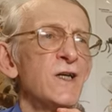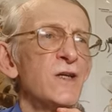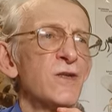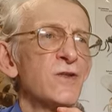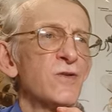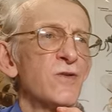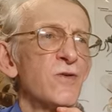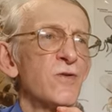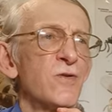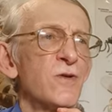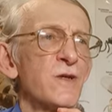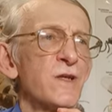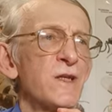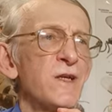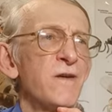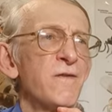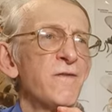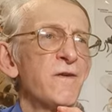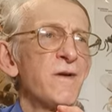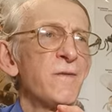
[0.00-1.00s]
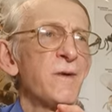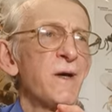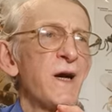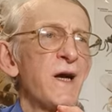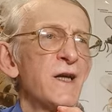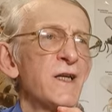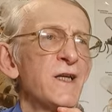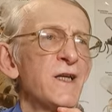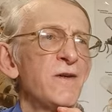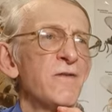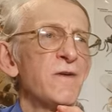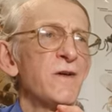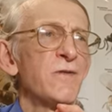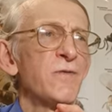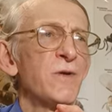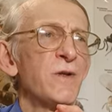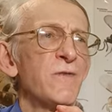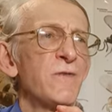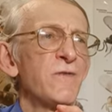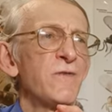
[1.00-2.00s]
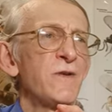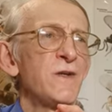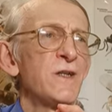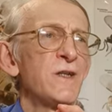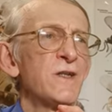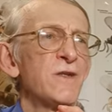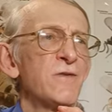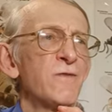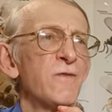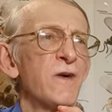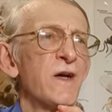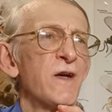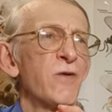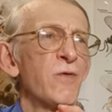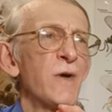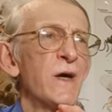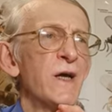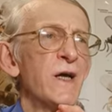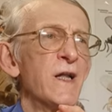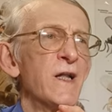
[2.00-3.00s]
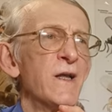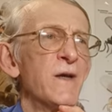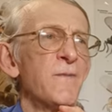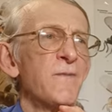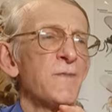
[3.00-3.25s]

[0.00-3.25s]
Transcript: So give them honey, they will feed it very well.